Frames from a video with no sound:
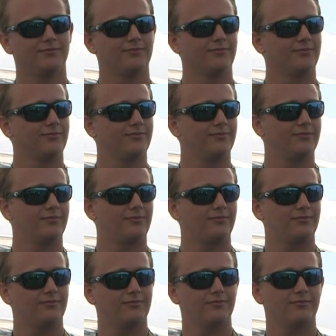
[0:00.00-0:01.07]

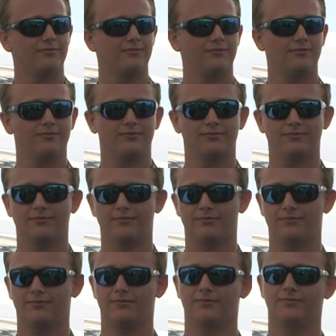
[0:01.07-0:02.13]

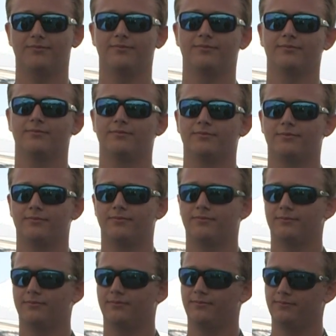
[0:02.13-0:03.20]

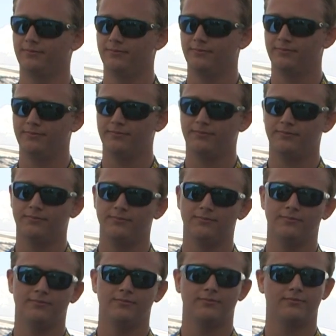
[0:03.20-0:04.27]

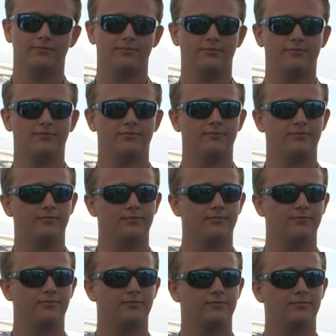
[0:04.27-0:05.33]

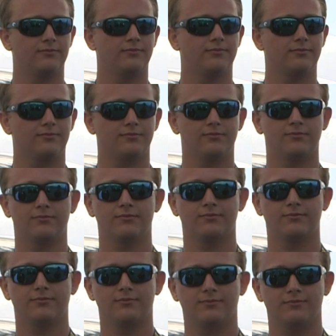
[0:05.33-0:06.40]

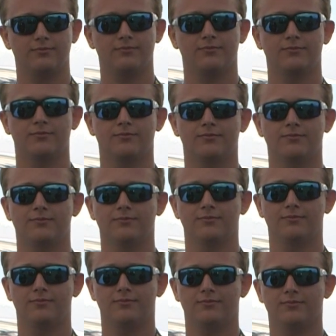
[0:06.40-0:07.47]

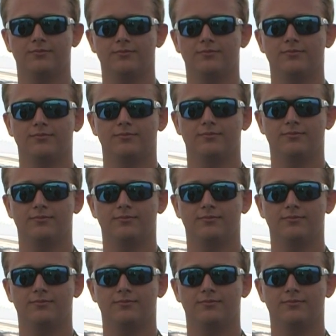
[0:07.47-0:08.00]
No words are spoken by the person on screen.